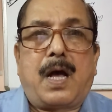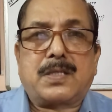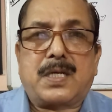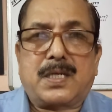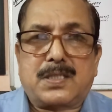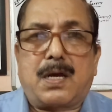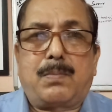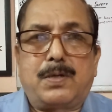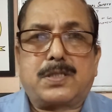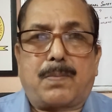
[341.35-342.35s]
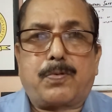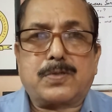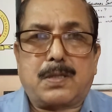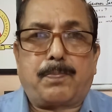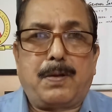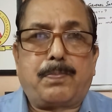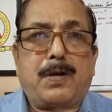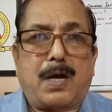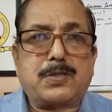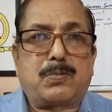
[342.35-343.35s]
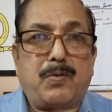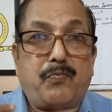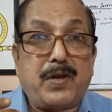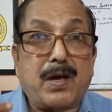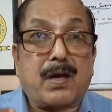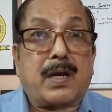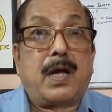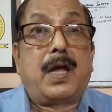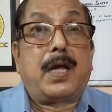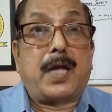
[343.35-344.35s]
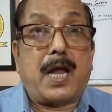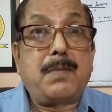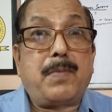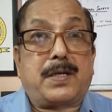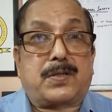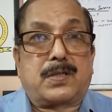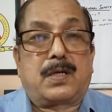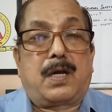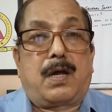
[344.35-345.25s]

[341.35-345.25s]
As an example, suppose the people has to be wear helmet